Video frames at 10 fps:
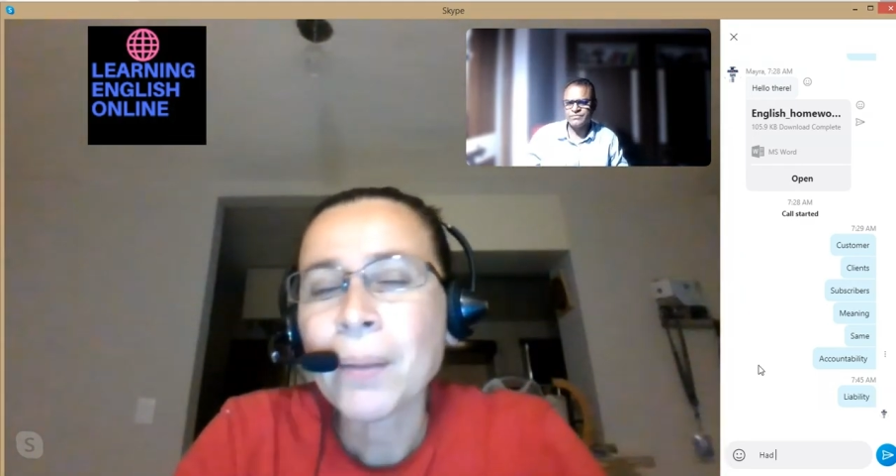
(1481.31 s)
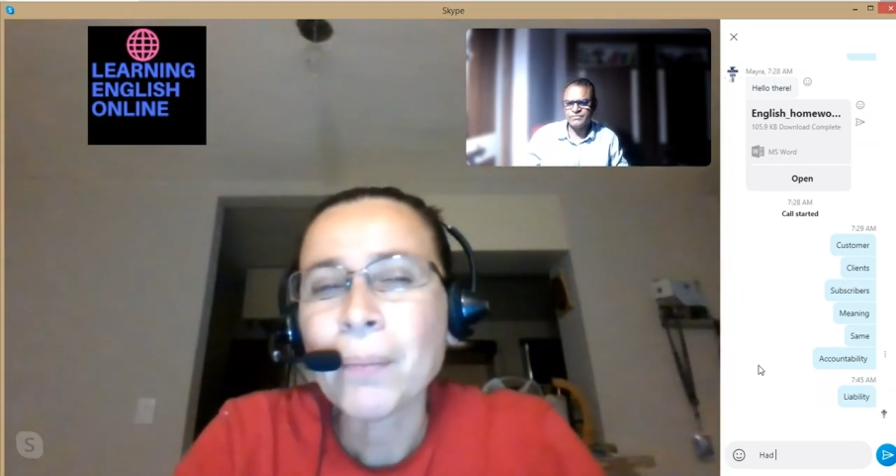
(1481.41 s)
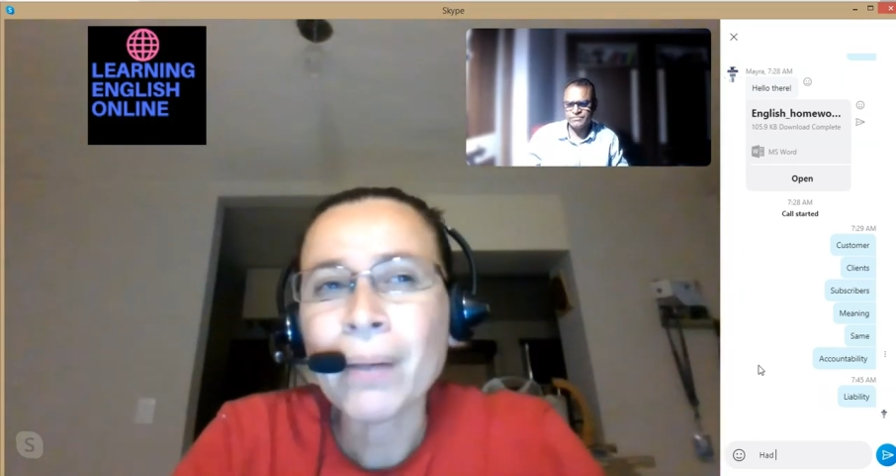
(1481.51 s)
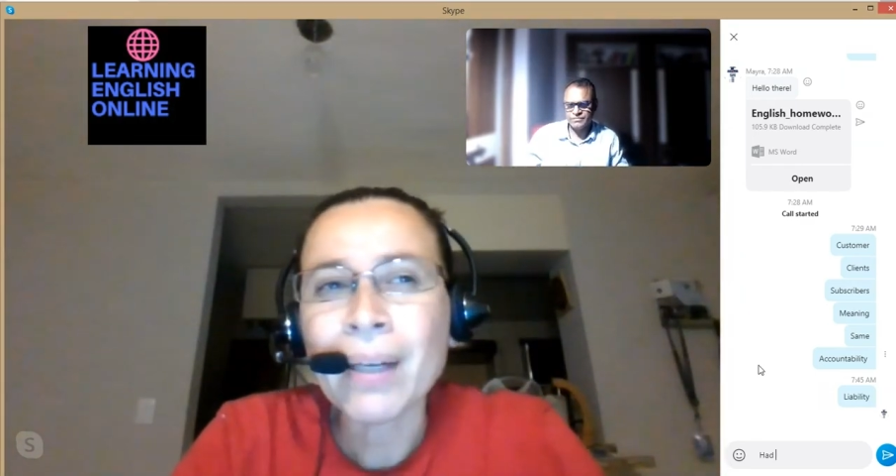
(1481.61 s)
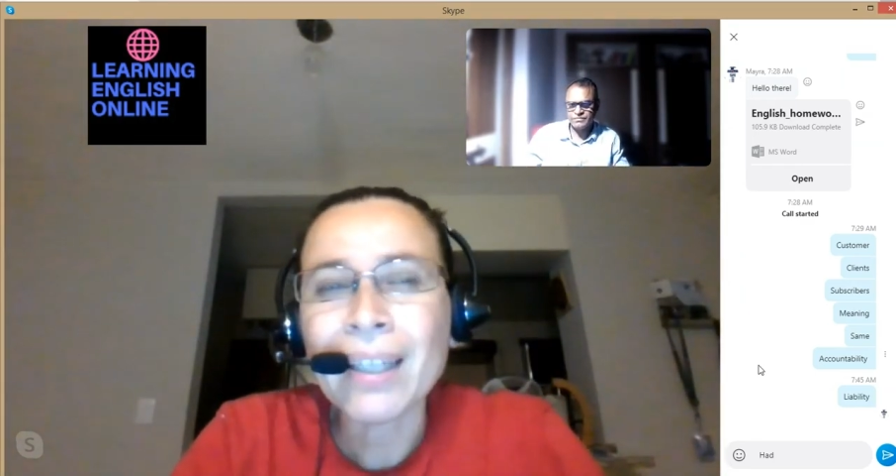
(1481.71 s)

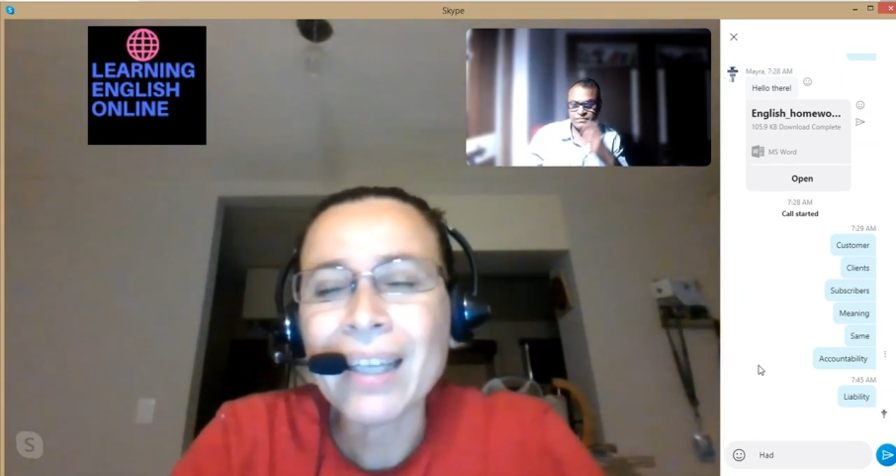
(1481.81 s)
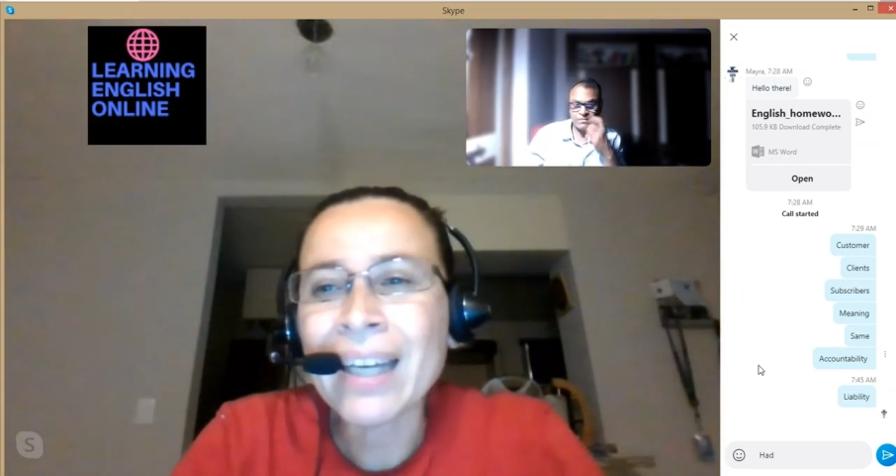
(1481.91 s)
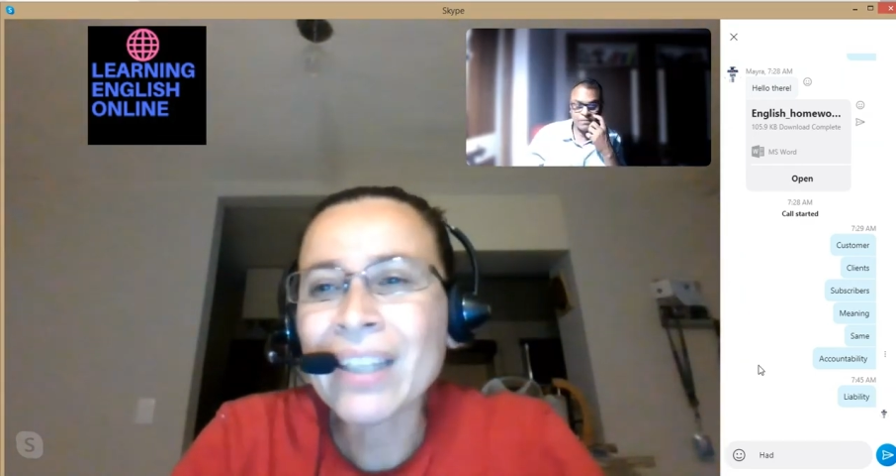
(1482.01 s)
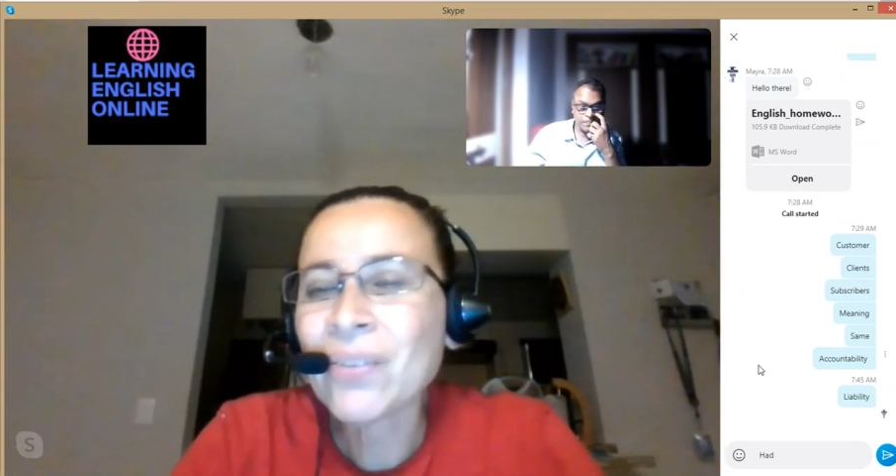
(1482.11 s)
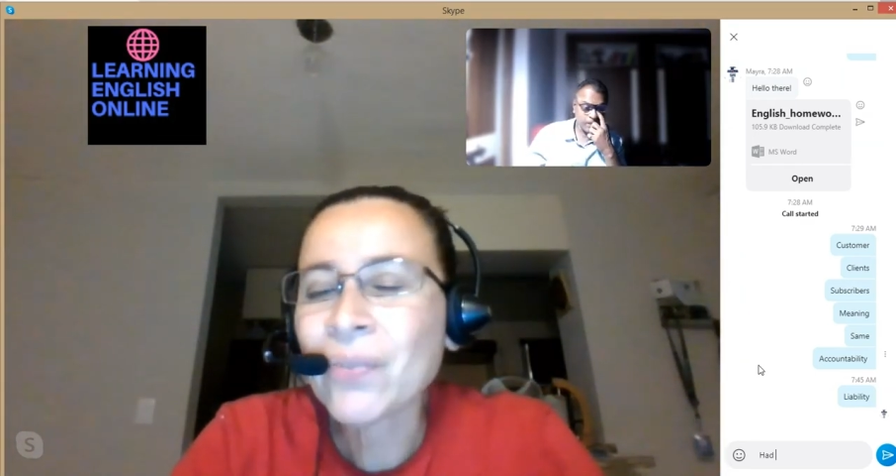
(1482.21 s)
but
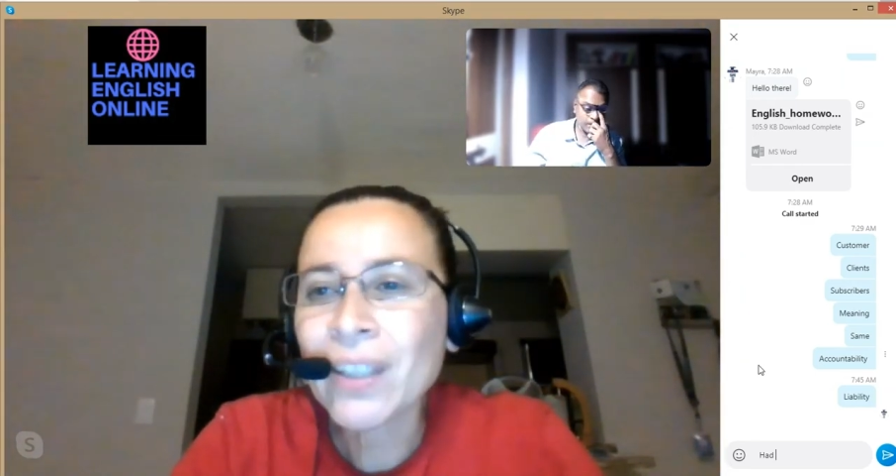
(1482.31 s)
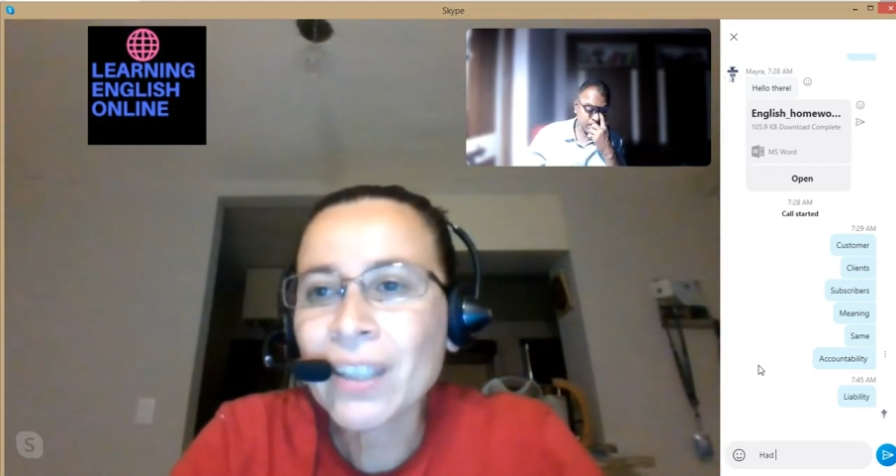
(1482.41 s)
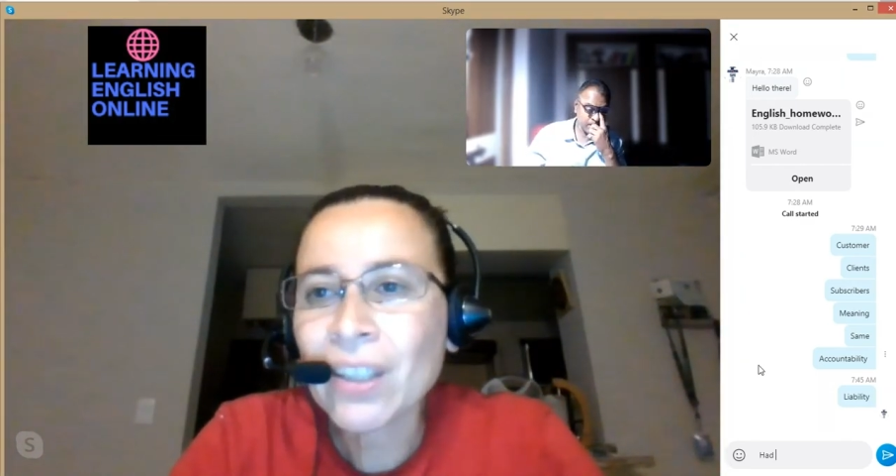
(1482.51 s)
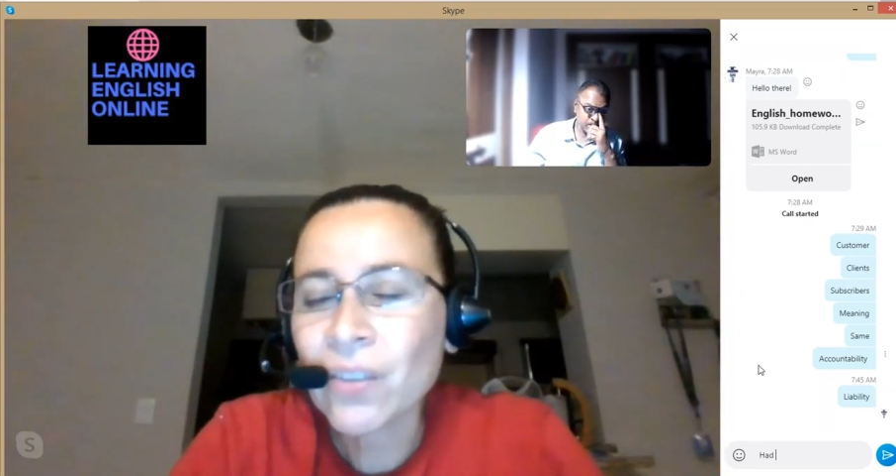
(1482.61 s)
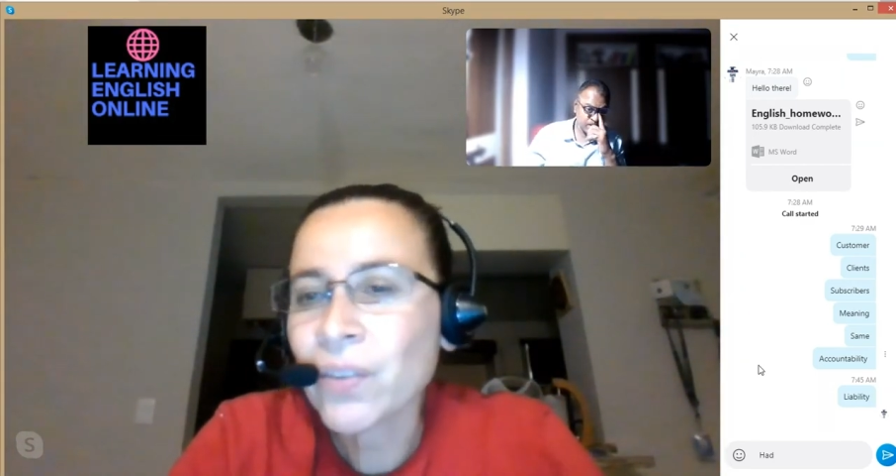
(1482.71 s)
I don't feel
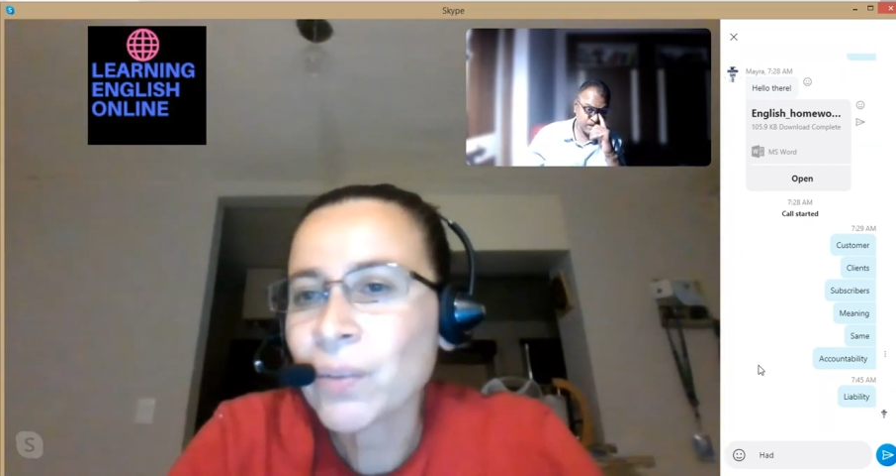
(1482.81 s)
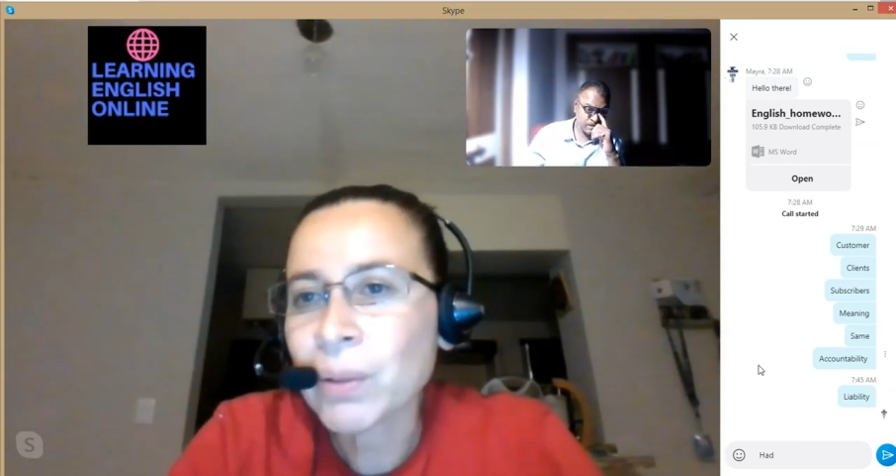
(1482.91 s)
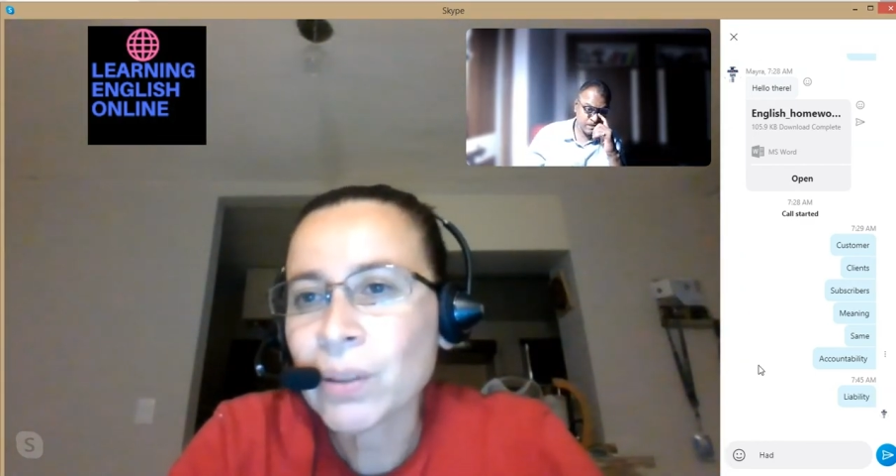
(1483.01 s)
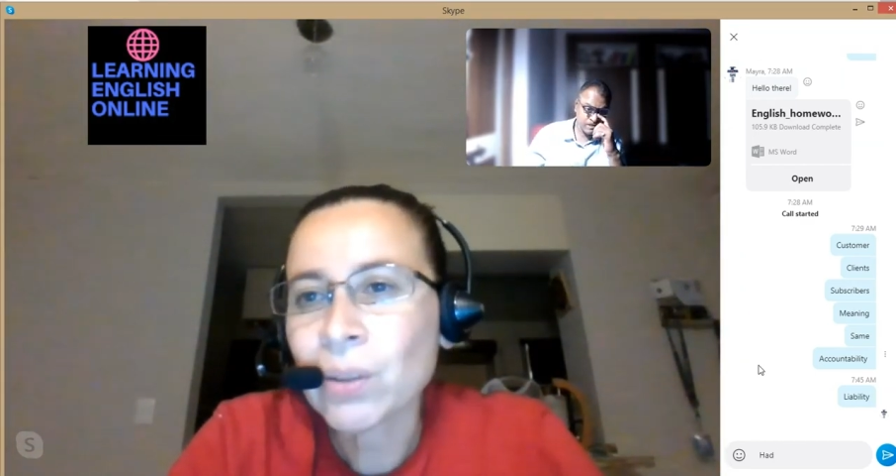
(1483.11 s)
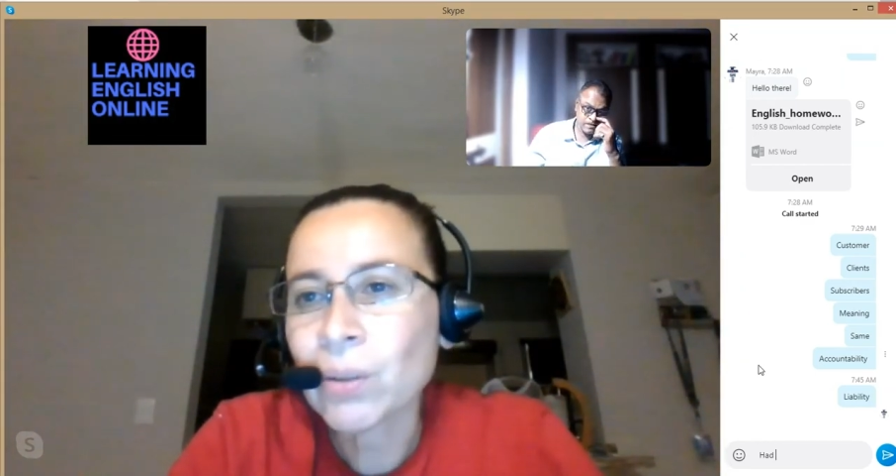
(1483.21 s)

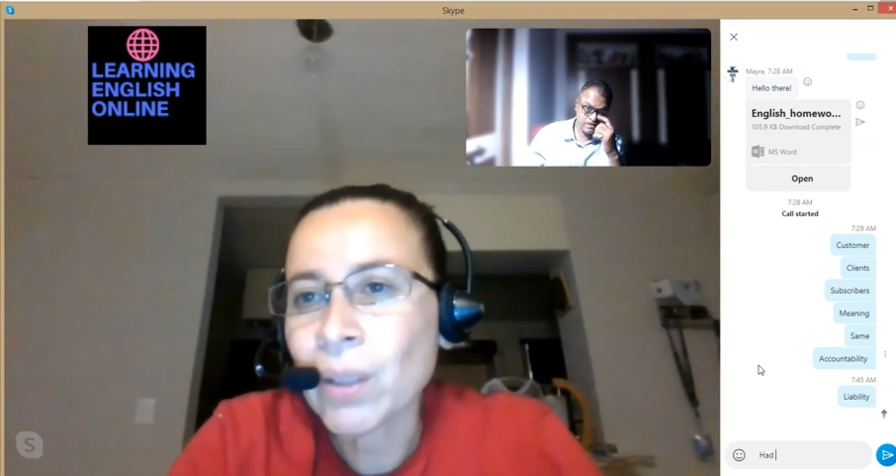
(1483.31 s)
comfortable